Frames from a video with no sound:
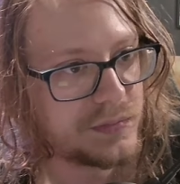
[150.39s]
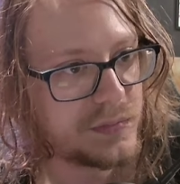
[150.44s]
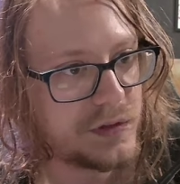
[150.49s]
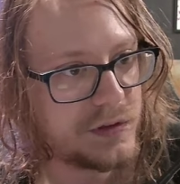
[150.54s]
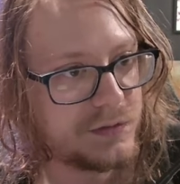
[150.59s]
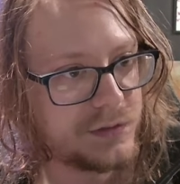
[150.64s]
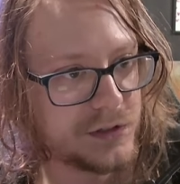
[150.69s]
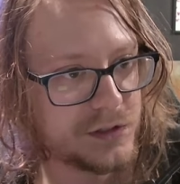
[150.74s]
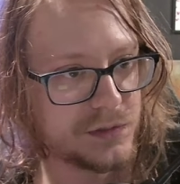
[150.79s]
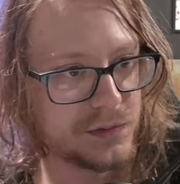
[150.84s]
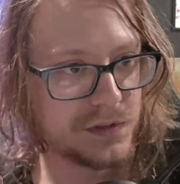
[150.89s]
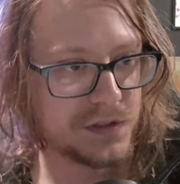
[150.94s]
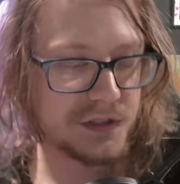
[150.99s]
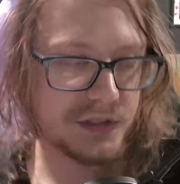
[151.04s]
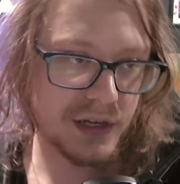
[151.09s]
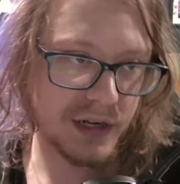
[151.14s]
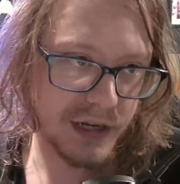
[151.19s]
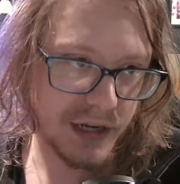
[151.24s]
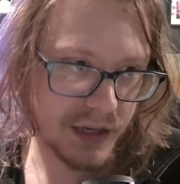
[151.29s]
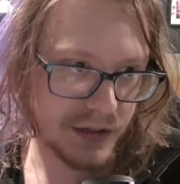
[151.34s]
First we're just
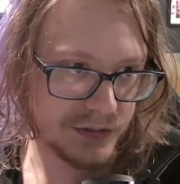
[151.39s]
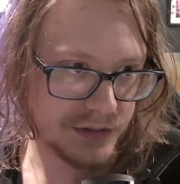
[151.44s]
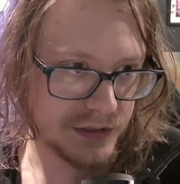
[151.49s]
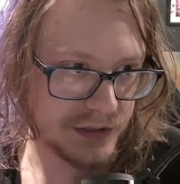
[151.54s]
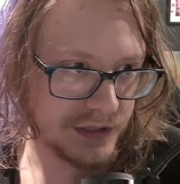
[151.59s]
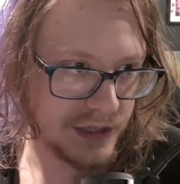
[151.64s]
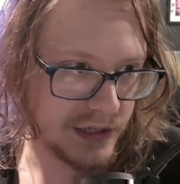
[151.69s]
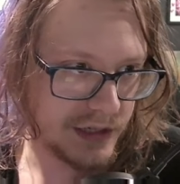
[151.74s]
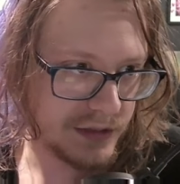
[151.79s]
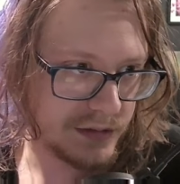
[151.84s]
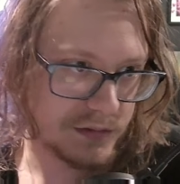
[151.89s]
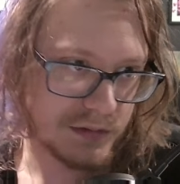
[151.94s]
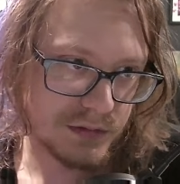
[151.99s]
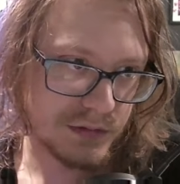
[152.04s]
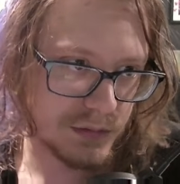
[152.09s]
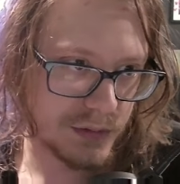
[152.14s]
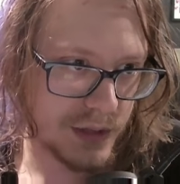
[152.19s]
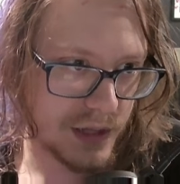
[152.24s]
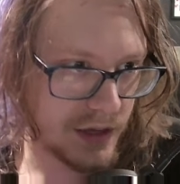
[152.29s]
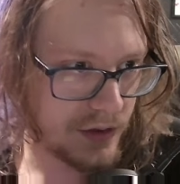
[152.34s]
going to count to 10
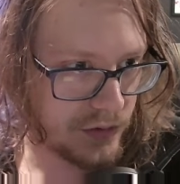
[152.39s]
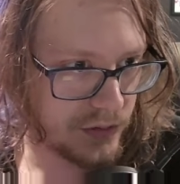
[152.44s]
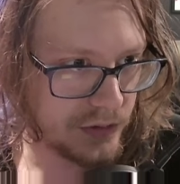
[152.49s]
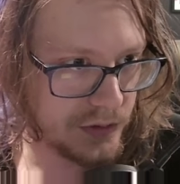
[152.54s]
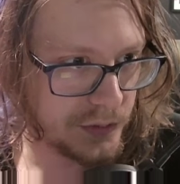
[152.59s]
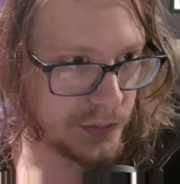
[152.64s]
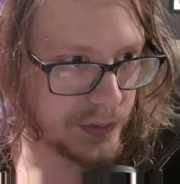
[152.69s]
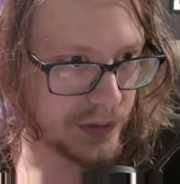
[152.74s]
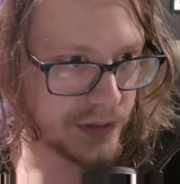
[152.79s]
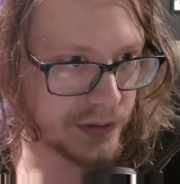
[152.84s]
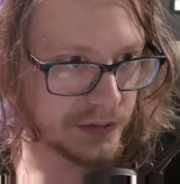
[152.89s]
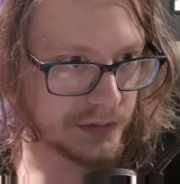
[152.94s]
without looping,